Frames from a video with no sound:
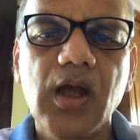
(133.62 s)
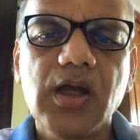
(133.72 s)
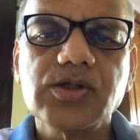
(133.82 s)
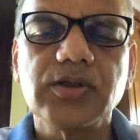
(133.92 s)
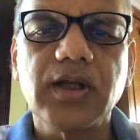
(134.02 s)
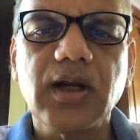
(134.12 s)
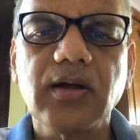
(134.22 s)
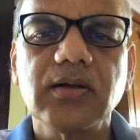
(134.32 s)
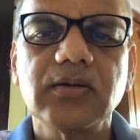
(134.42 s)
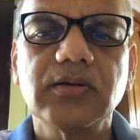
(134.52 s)
So there
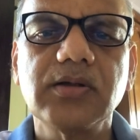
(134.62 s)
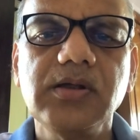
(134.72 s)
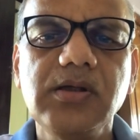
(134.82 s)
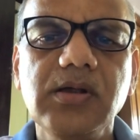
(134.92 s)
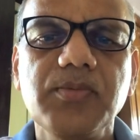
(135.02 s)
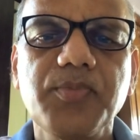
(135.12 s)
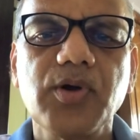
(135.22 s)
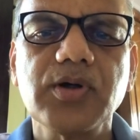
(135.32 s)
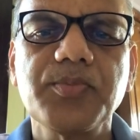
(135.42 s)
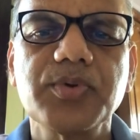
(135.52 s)
are three
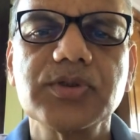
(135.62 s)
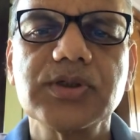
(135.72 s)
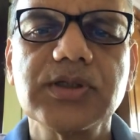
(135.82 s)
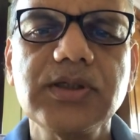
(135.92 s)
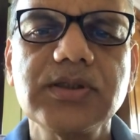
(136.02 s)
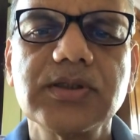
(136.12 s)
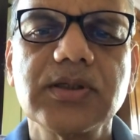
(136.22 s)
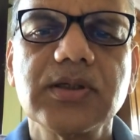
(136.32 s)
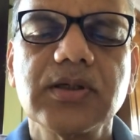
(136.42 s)
important processes.